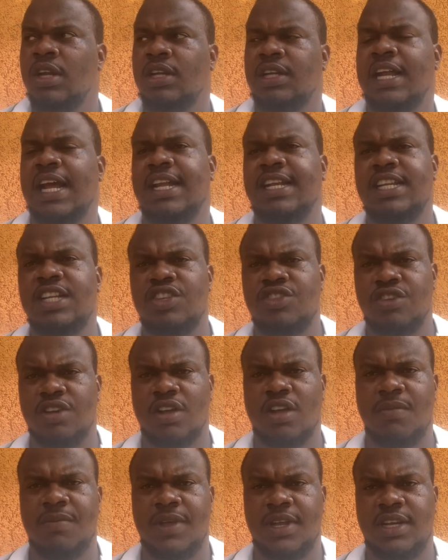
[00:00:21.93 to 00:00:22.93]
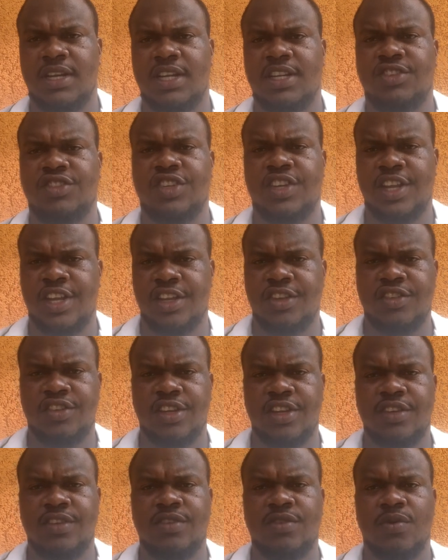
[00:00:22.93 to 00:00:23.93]
that these recommended
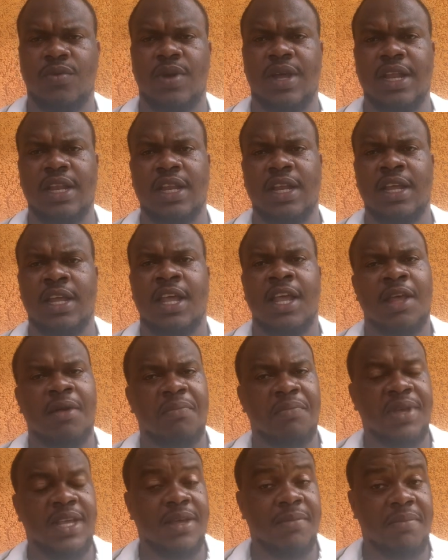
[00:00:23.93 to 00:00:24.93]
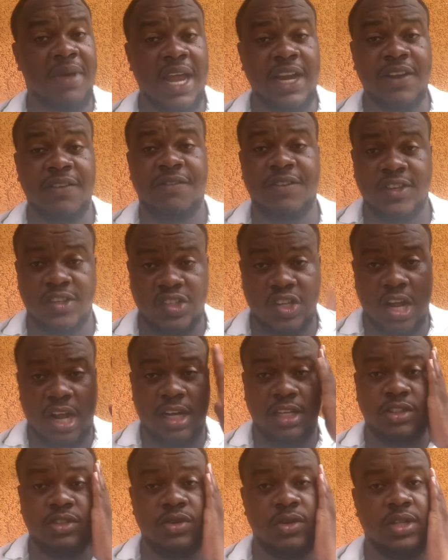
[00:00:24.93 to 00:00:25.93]
changes will be
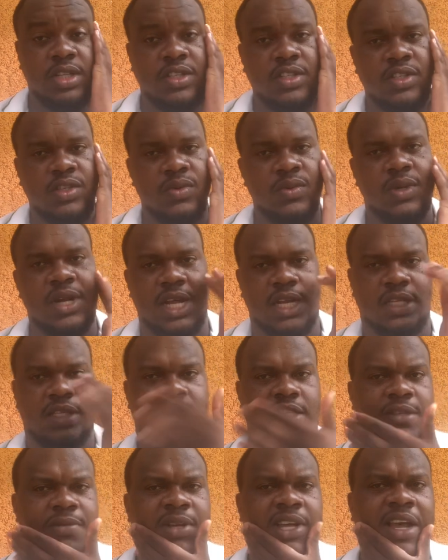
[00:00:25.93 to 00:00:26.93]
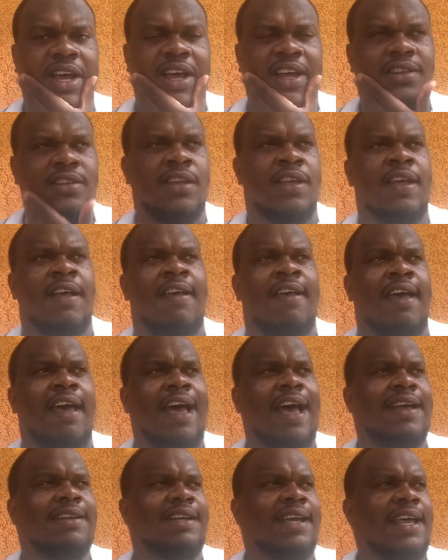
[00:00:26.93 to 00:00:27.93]
beneficial to the students, because
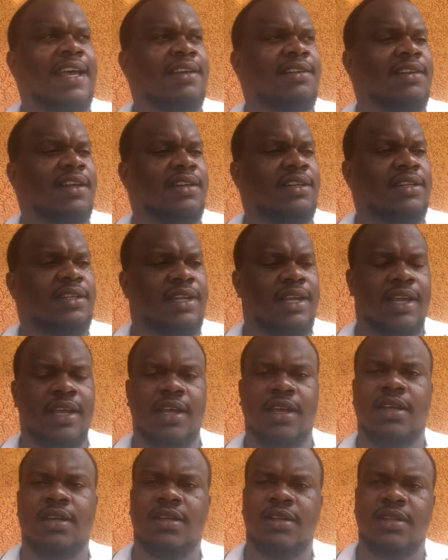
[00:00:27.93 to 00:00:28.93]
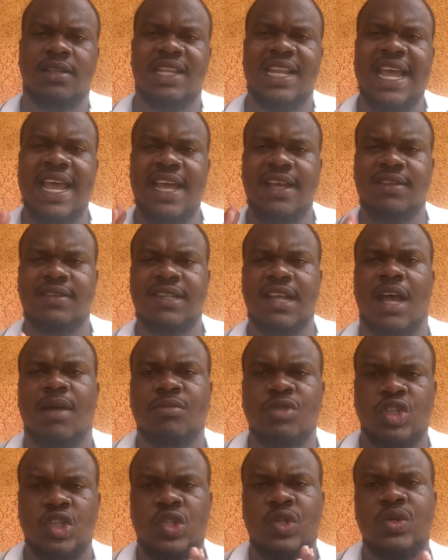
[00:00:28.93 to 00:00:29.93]
at the end of the day the
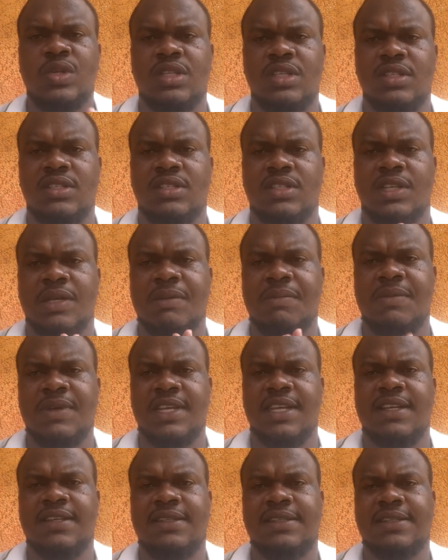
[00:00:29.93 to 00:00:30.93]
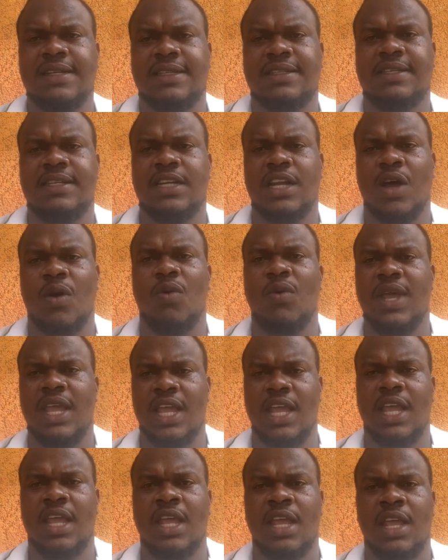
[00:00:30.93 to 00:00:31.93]
exam shouldn't be set in a
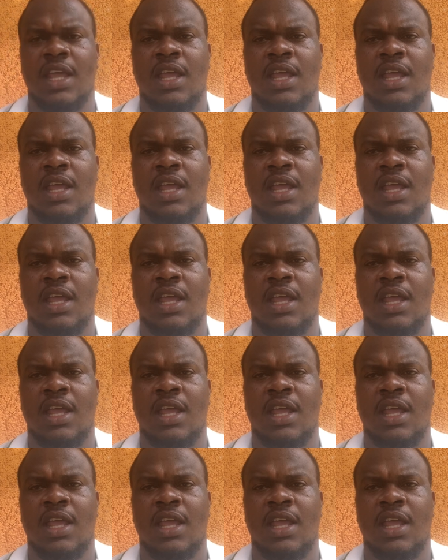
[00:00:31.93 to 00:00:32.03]
way